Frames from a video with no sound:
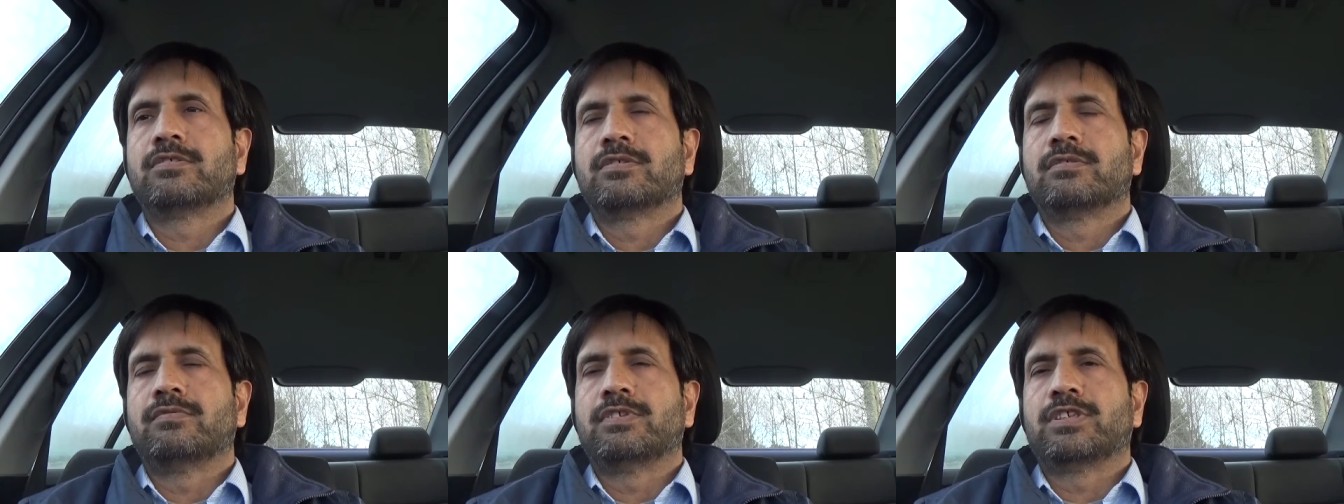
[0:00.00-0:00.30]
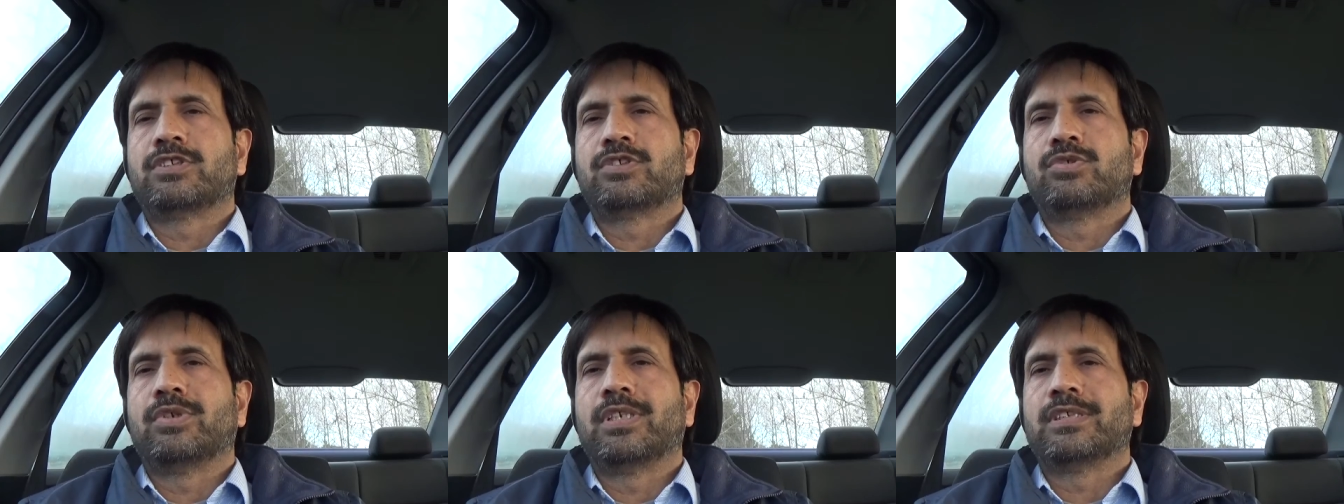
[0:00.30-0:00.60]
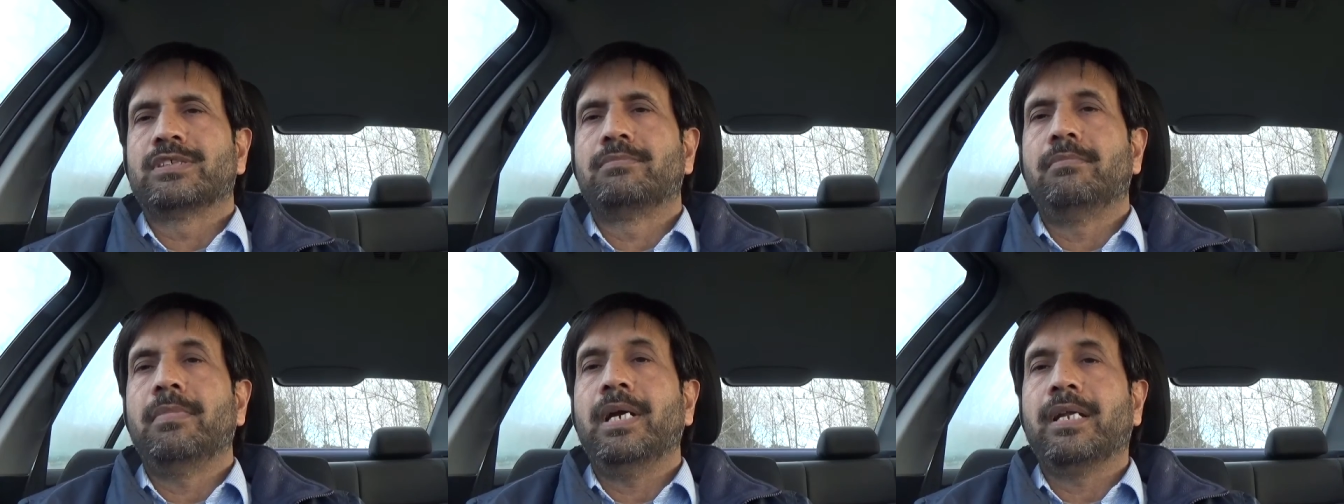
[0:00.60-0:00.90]
which is known
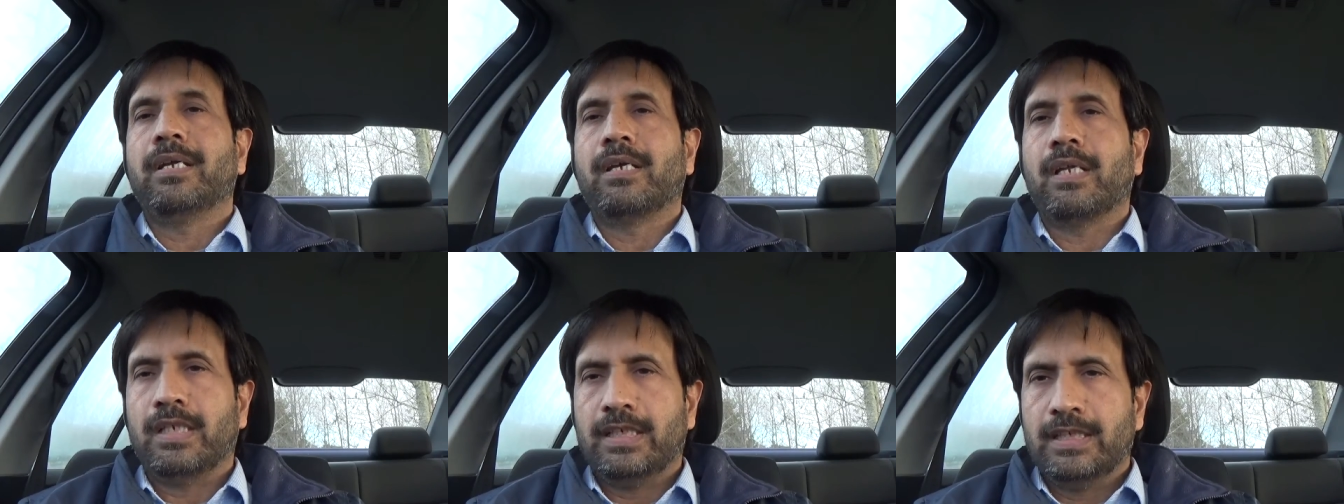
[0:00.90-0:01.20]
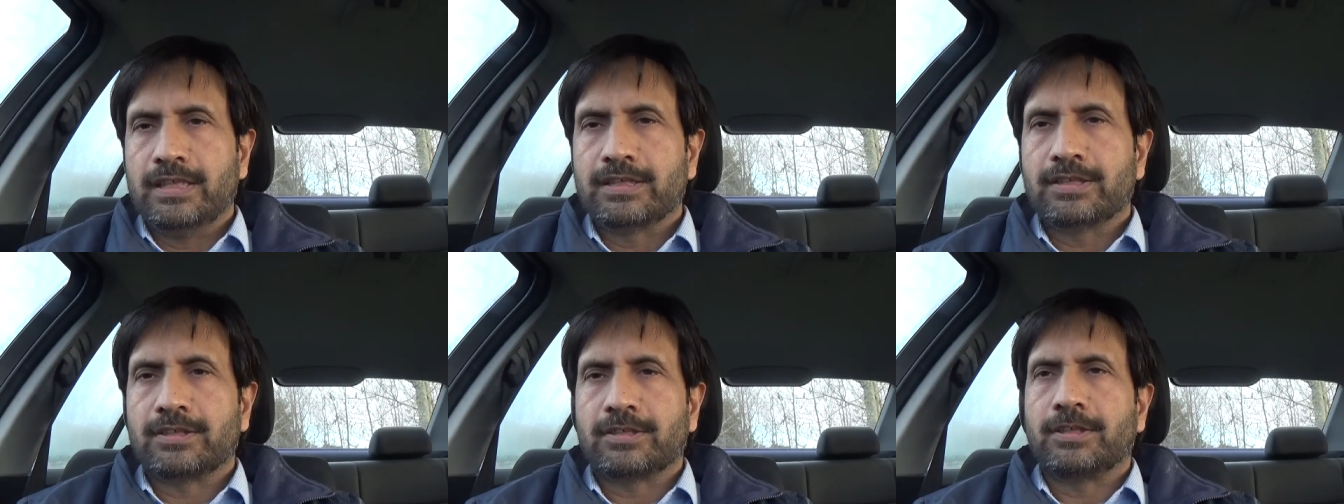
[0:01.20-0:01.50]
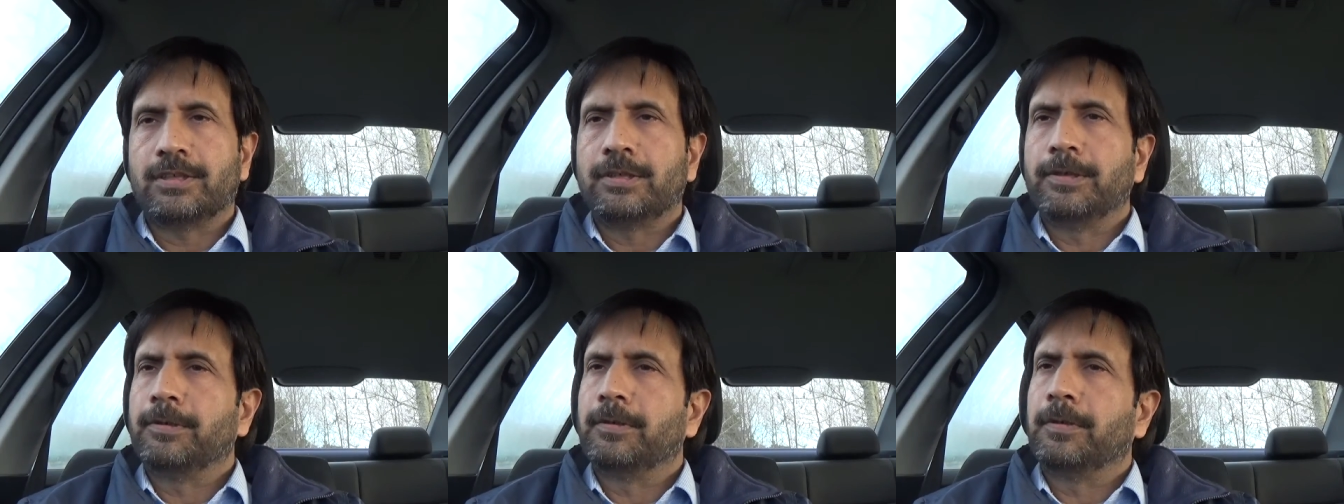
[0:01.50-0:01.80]
as medical
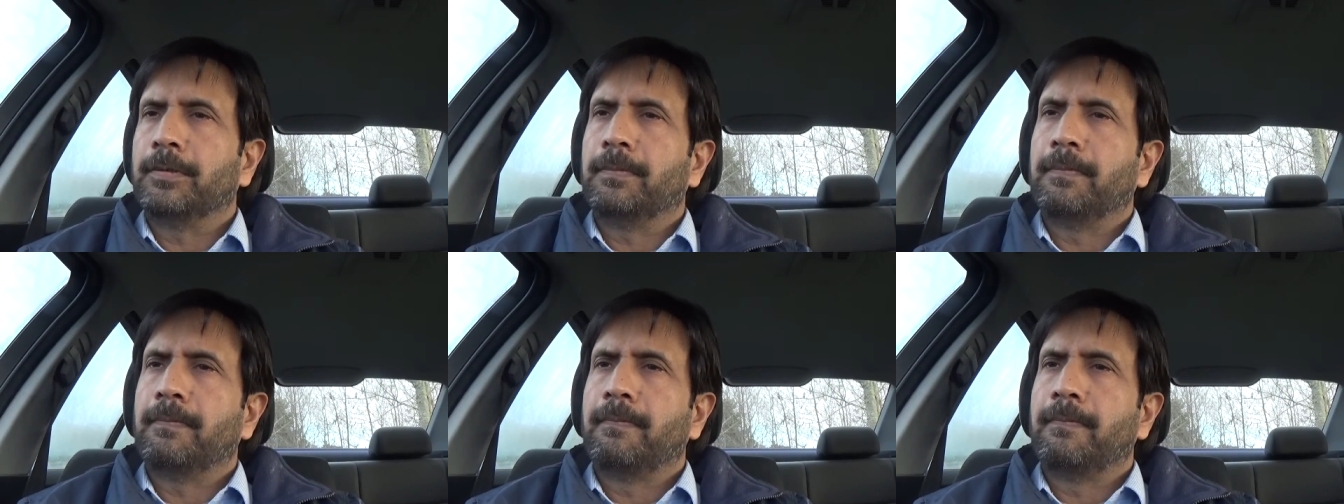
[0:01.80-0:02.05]
history, you know.